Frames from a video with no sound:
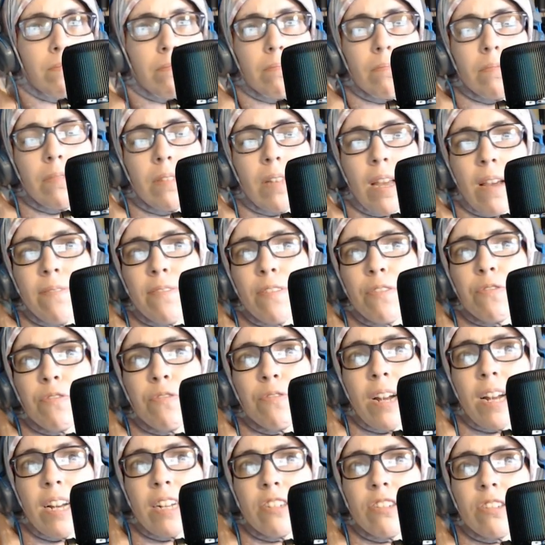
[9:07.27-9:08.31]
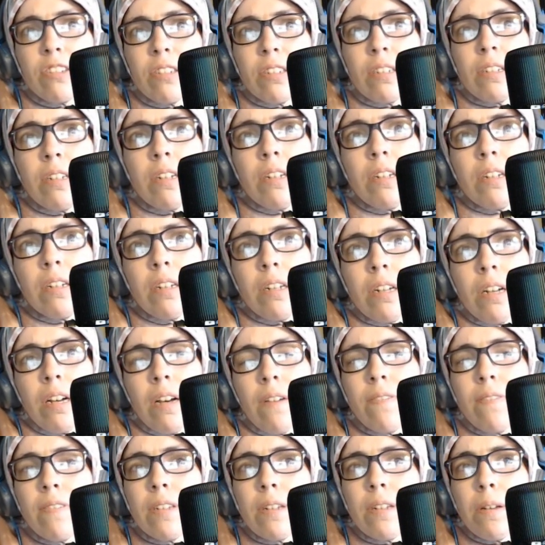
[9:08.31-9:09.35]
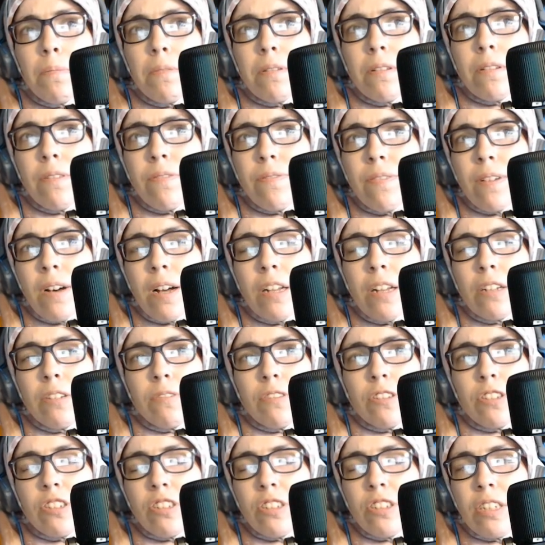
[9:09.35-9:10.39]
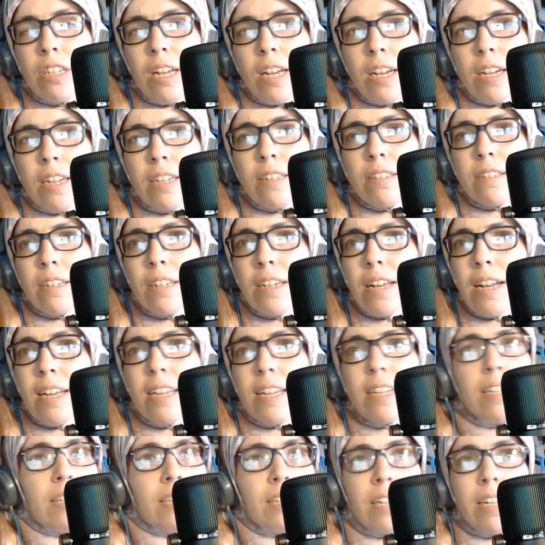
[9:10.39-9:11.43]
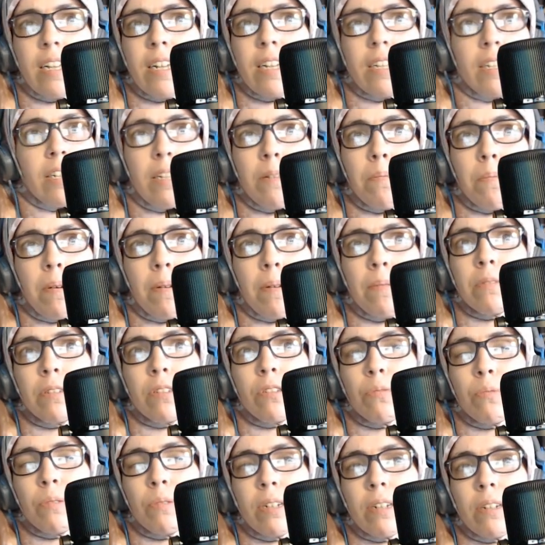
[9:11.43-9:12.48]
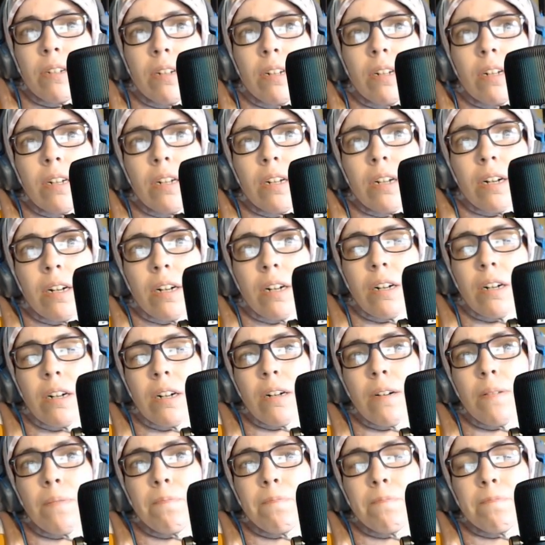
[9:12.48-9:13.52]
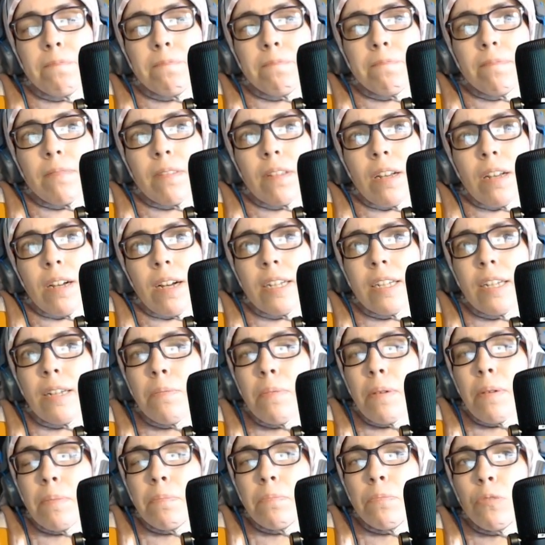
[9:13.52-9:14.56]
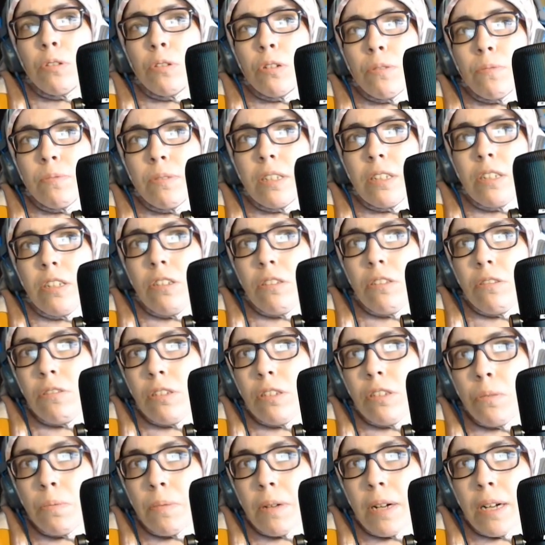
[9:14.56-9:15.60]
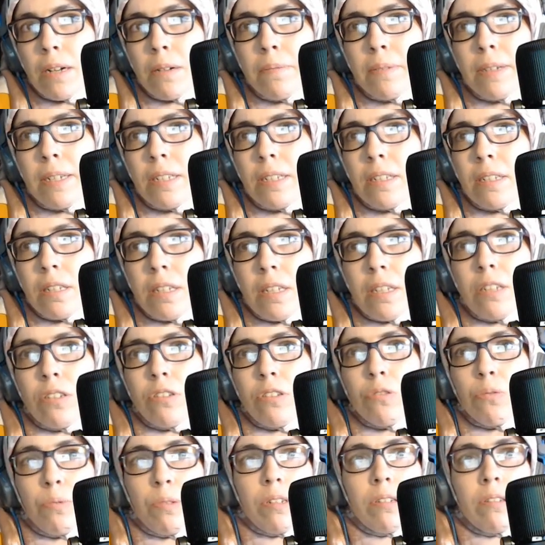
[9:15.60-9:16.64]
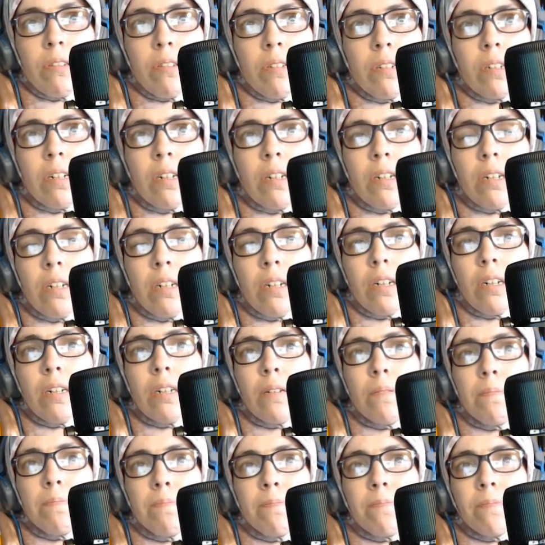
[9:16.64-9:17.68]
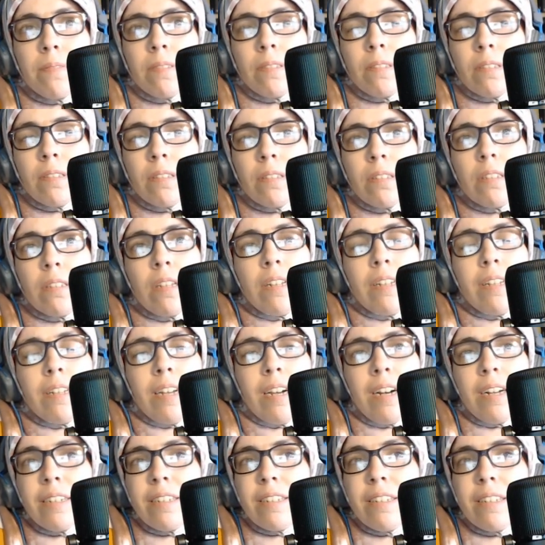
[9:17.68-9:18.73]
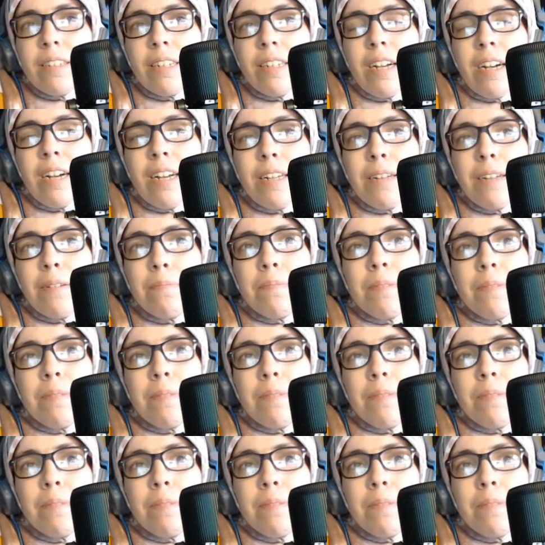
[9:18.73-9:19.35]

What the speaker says: have a fraction of the number of followers she has, and I can't keep up with Twitter. I keep up more with YouTube comments than Twitter. Honestly, I am